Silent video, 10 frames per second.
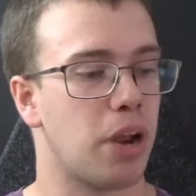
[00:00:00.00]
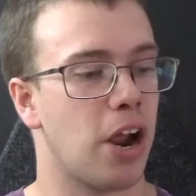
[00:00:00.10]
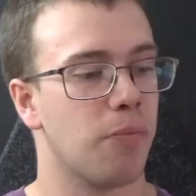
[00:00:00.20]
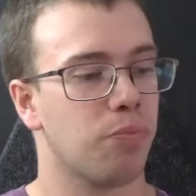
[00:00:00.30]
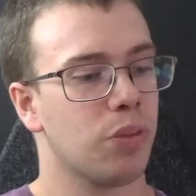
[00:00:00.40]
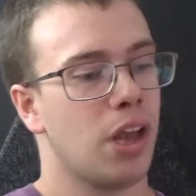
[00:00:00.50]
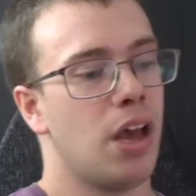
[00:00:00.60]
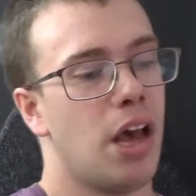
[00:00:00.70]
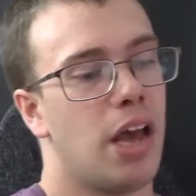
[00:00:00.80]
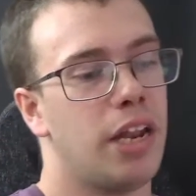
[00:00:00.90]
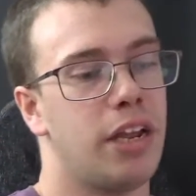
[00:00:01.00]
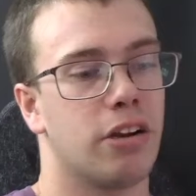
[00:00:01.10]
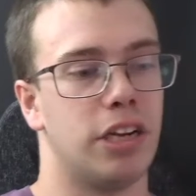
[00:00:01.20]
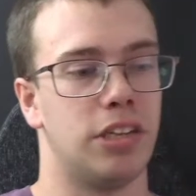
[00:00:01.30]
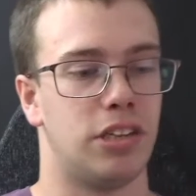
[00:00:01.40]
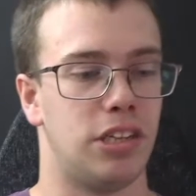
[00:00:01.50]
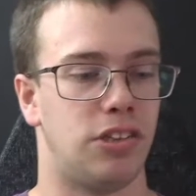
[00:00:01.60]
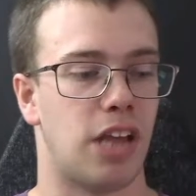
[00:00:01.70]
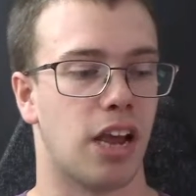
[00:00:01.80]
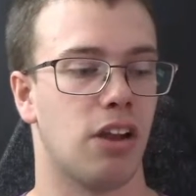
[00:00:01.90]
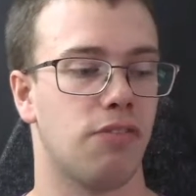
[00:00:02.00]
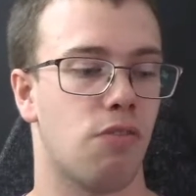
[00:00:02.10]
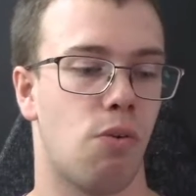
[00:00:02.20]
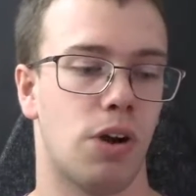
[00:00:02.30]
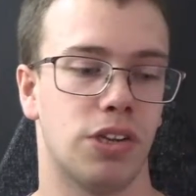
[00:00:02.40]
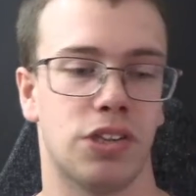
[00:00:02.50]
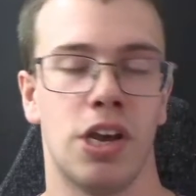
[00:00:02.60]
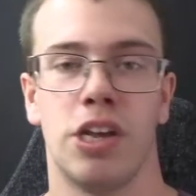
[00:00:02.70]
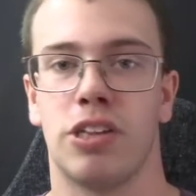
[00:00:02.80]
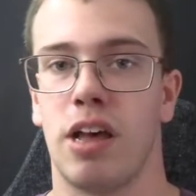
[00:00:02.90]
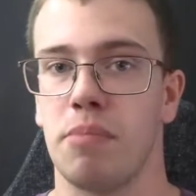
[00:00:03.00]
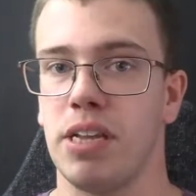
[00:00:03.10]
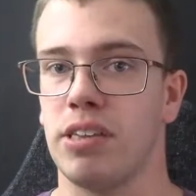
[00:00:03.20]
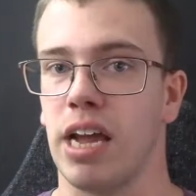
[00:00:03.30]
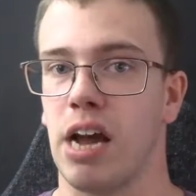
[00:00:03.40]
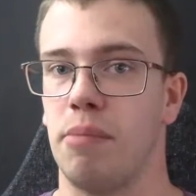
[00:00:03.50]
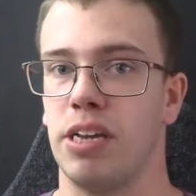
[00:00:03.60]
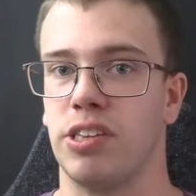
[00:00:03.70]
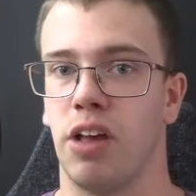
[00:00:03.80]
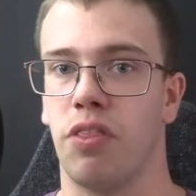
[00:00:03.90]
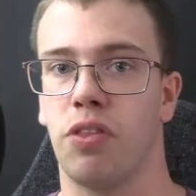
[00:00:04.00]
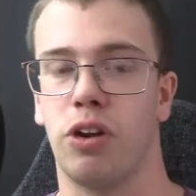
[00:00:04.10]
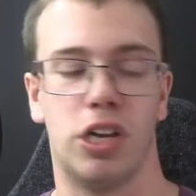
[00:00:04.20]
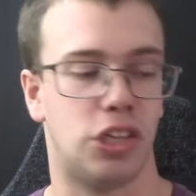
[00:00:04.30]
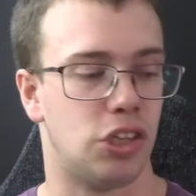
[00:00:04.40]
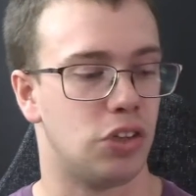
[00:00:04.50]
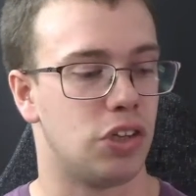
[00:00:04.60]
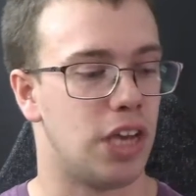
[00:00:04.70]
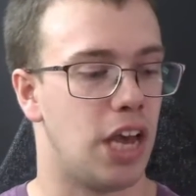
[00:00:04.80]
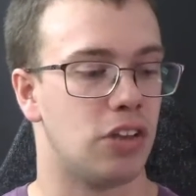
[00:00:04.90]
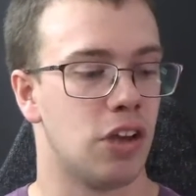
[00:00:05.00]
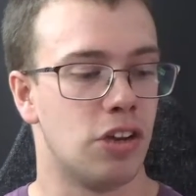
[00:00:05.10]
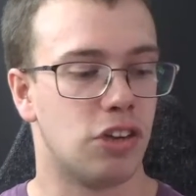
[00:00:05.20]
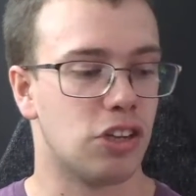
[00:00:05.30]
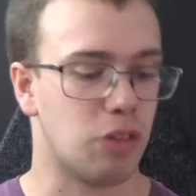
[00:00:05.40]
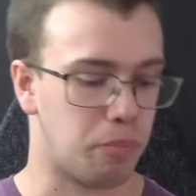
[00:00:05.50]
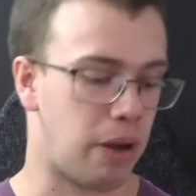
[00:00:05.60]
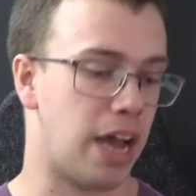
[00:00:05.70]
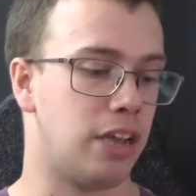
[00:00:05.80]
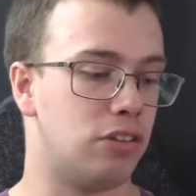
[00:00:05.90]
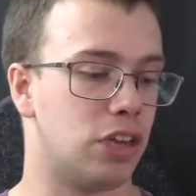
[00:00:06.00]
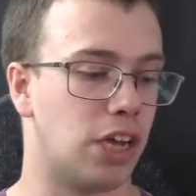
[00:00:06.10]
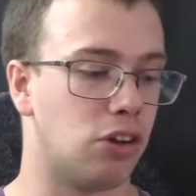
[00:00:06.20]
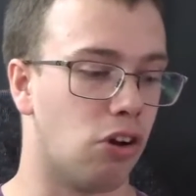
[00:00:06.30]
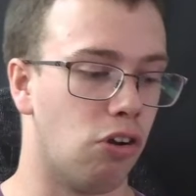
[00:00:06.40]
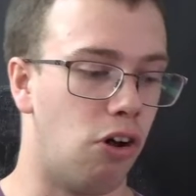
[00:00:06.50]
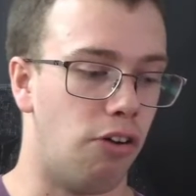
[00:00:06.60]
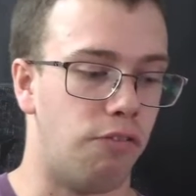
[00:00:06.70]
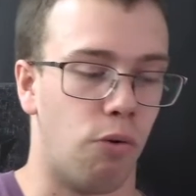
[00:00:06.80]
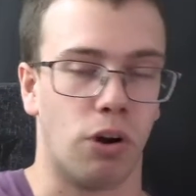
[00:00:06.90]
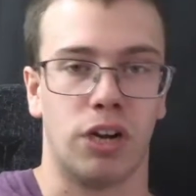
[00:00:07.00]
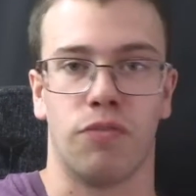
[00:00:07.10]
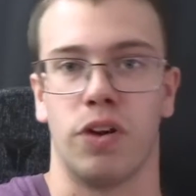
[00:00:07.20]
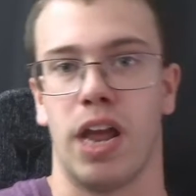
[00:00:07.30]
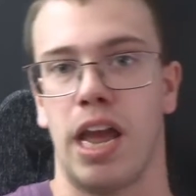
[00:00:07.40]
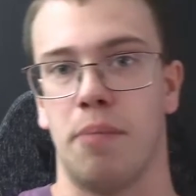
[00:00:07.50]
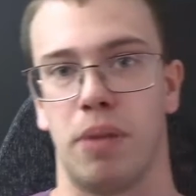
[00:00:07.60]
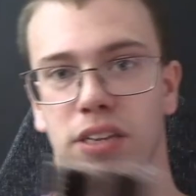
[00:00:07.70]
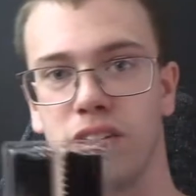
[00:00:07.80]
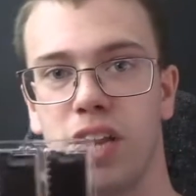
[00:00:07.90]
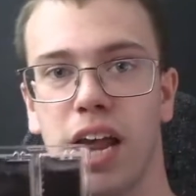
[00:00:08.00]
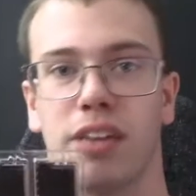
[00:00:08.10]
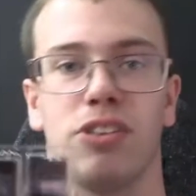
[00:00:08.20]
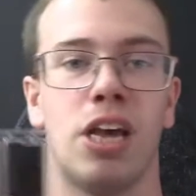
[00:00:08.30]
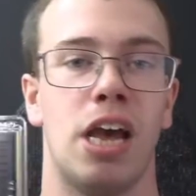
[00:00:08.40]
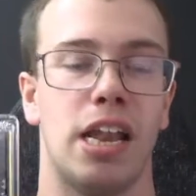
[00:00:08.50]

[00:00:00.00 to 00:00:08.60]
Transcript: pair, and here is the second, of course. So that means I got myself 32 gigs just by using a total of 4 different 8-bit sticks.